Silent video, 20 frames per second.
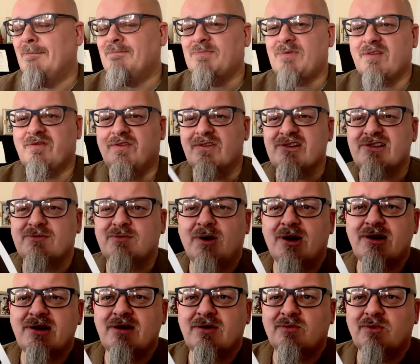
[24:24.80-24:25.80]
First
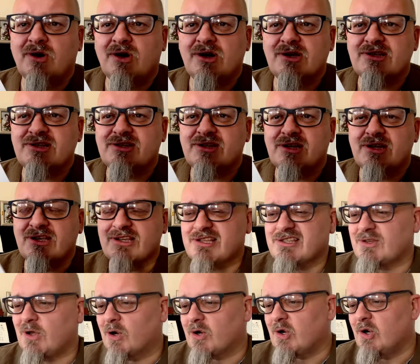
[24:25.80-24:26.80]
one was the
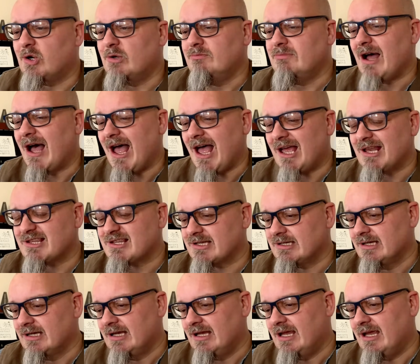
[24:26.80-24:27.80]
Stockholm hat,
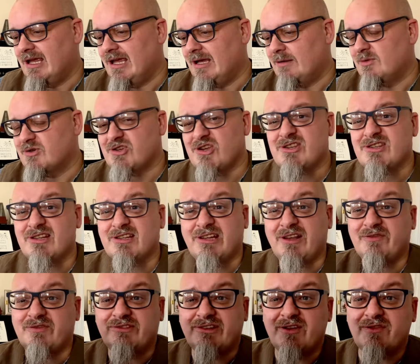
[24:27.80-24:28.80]
which is a
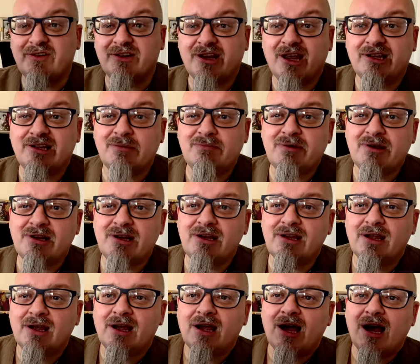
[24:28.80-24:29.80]
different kind of beanie.
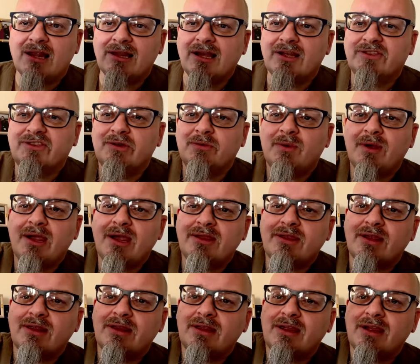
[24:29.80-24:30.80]
I like the way
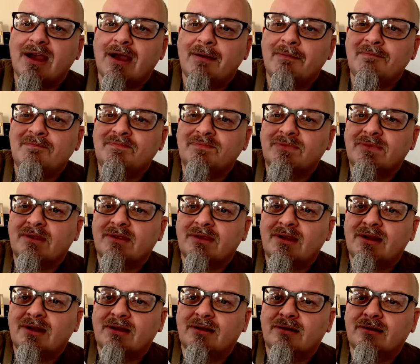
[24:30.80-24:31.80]
that the
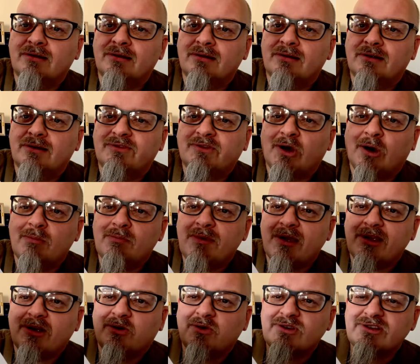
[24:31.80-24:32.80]
little top
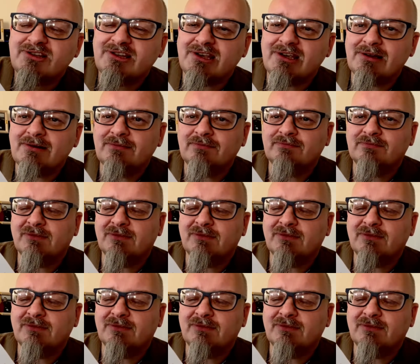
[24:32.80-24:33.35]
bit goes there.